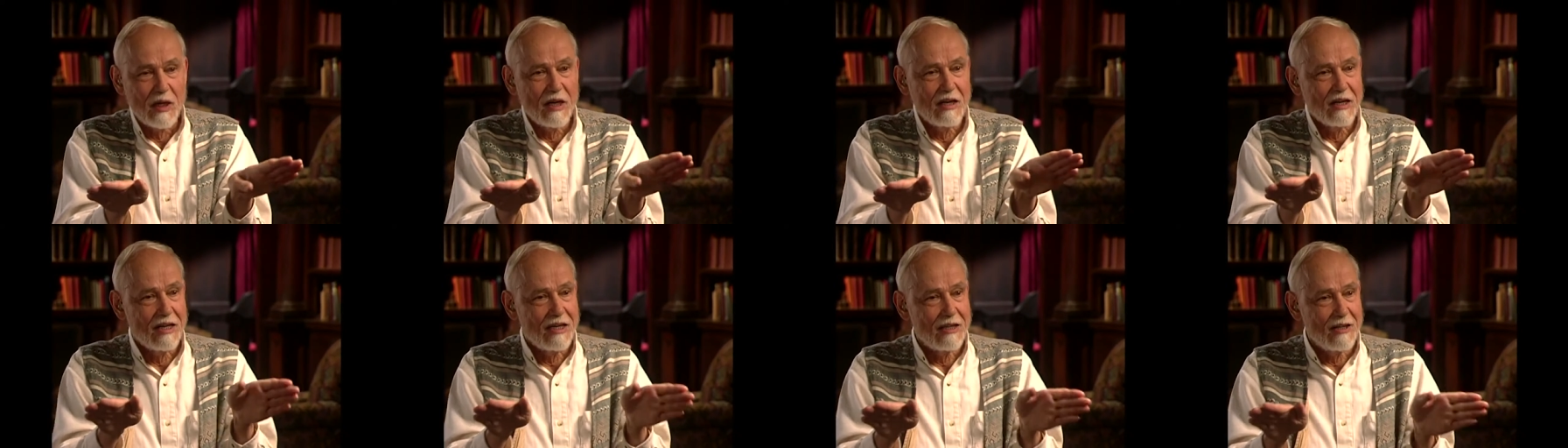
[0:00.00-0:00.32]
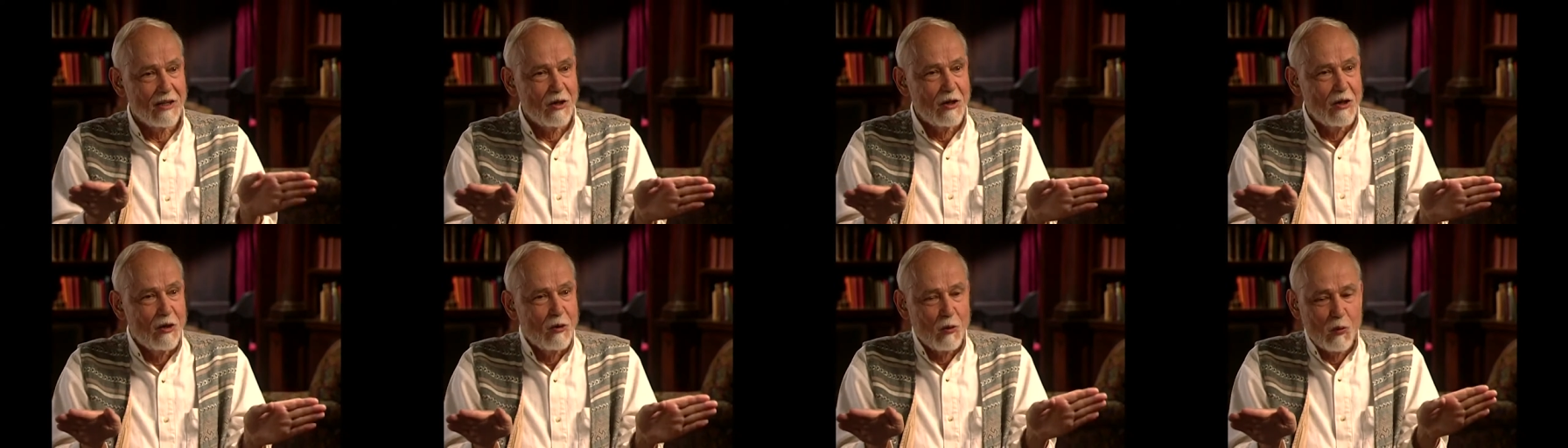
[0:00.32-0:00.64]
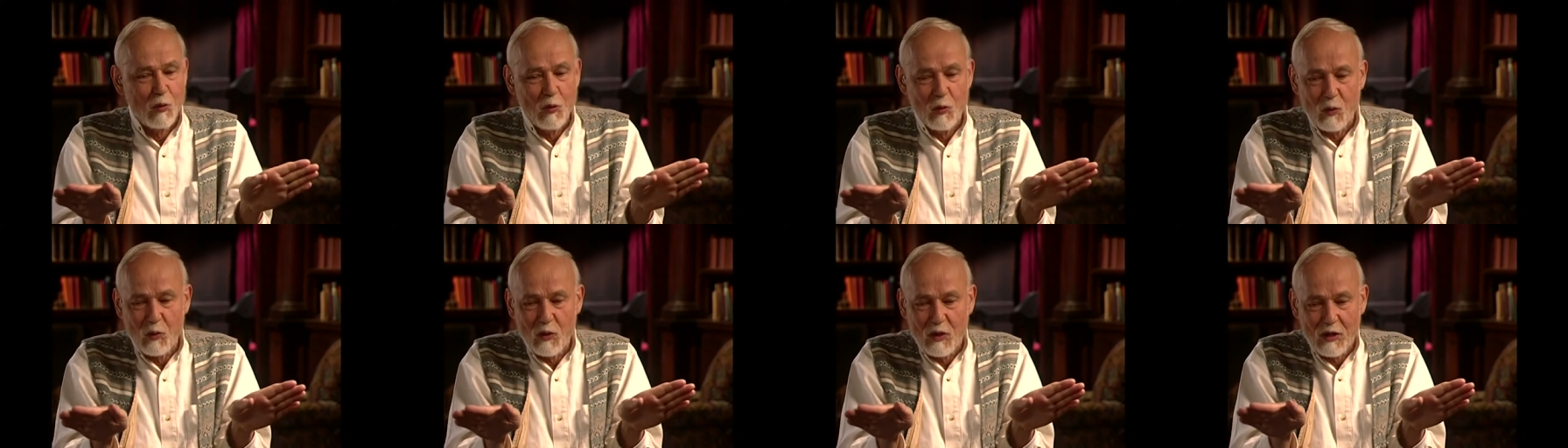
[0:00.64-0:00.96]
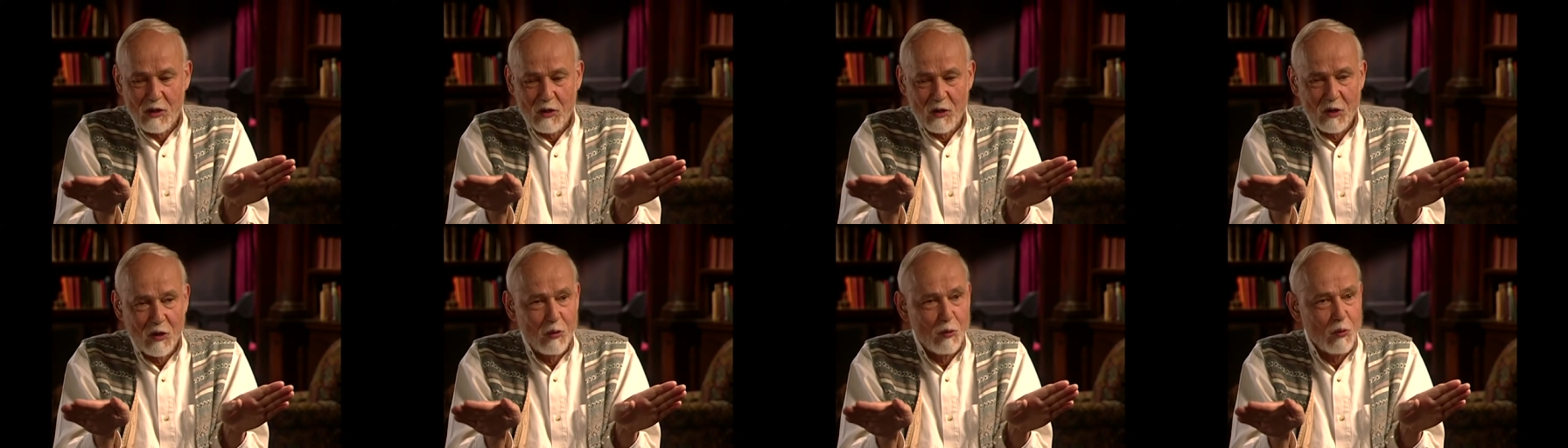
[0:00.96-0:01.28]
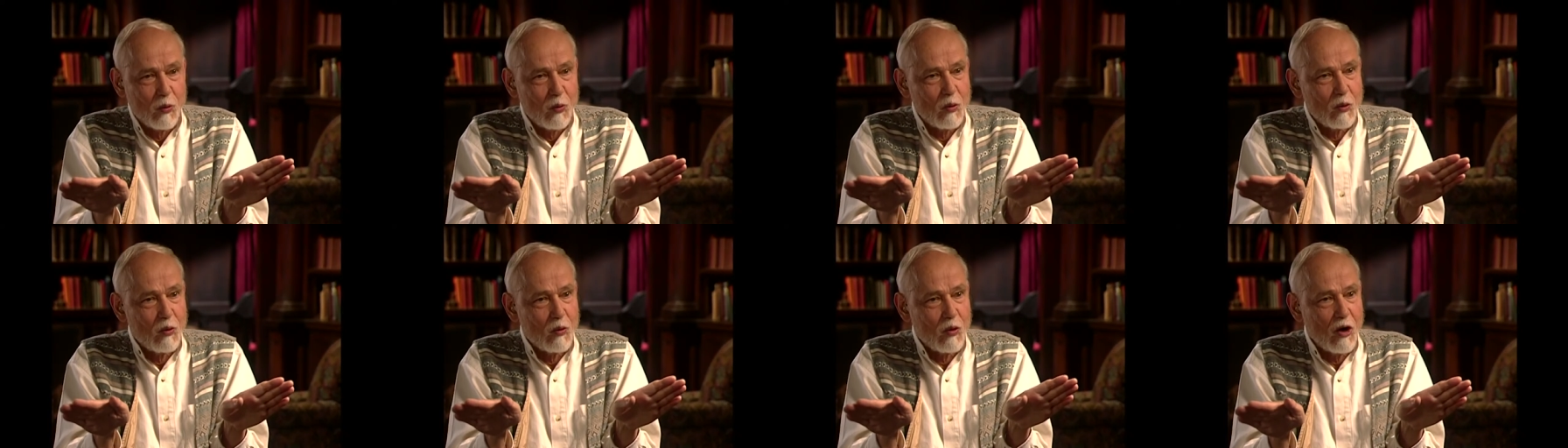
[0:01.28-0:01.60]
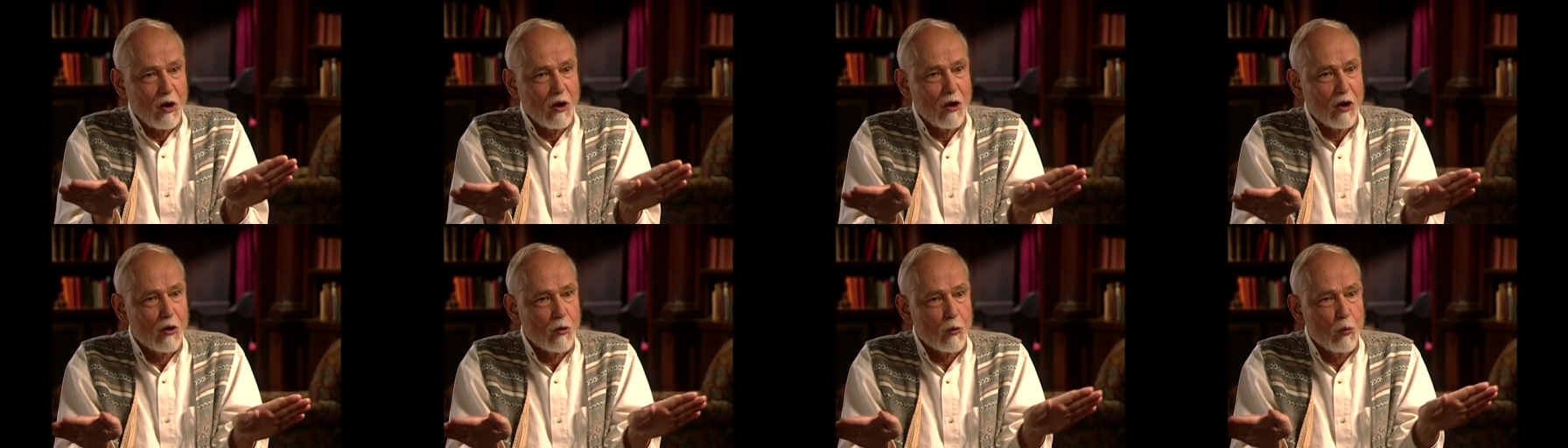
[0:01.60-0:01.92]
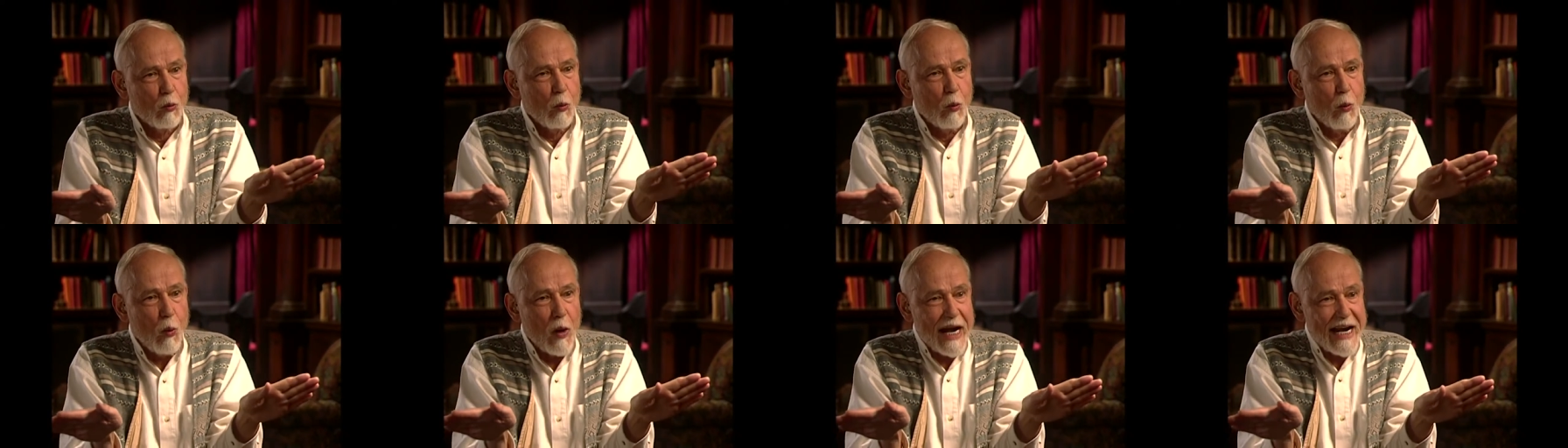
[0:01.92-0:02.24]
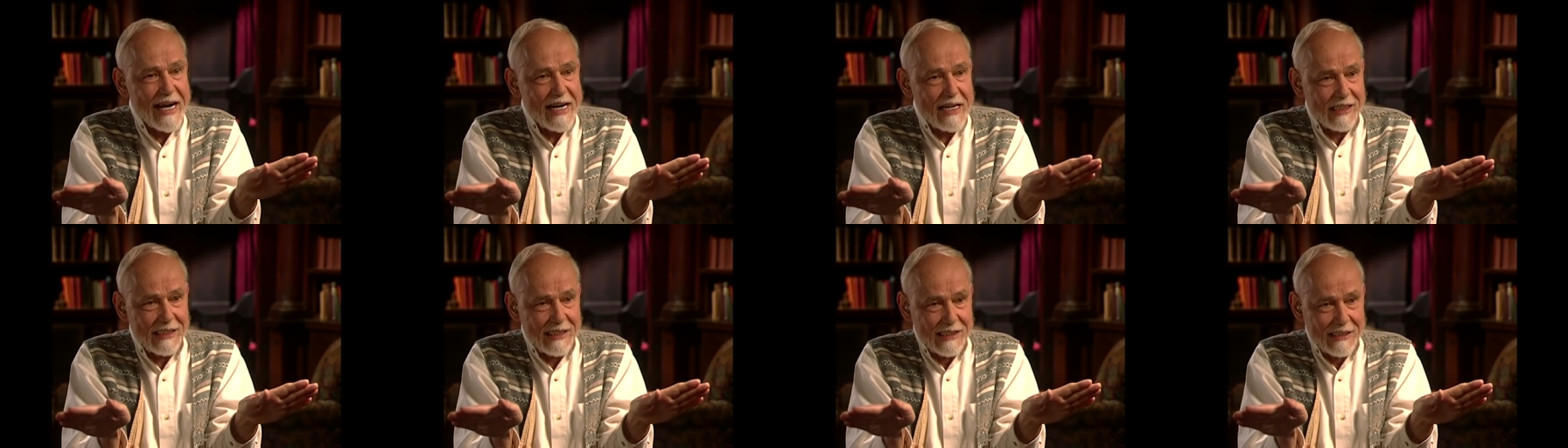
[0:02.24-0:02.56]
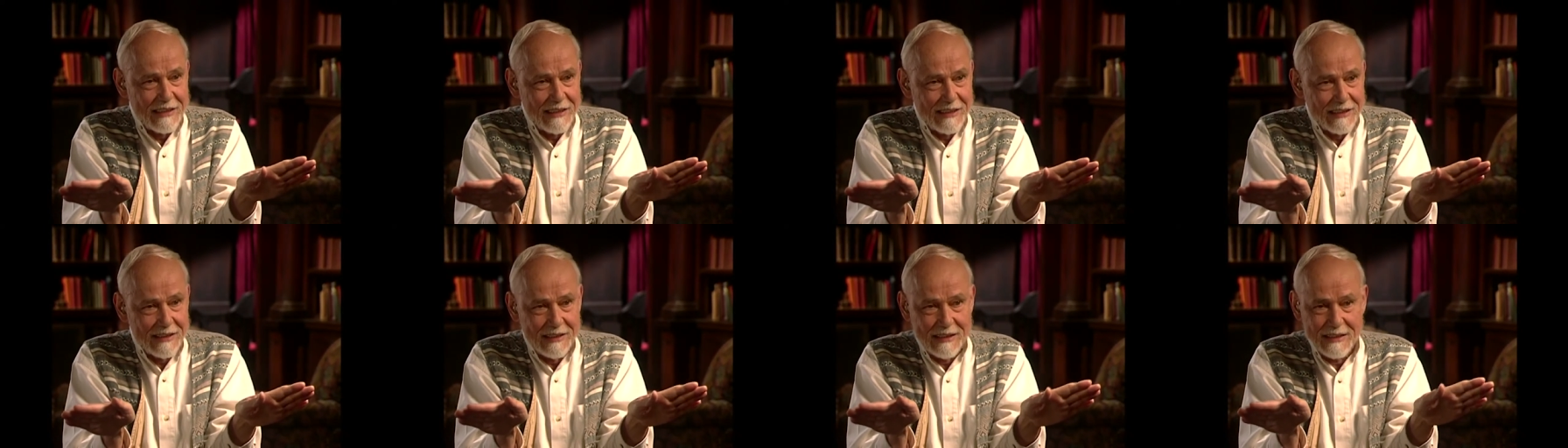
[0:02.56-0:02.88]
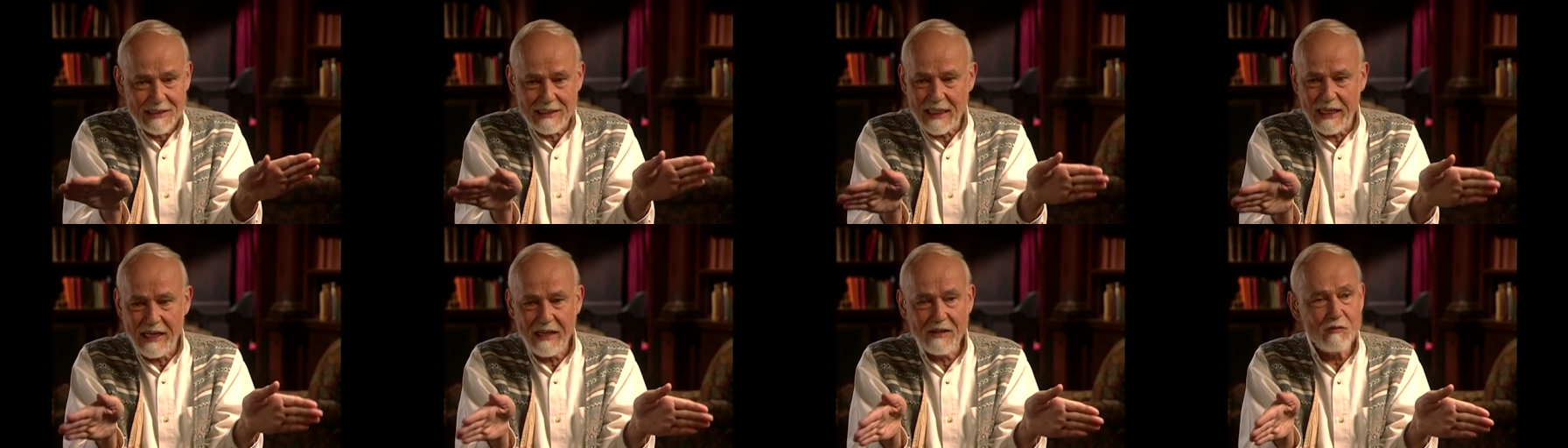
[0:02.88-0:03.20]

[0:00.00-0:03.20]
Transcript: uh, uh, our wings,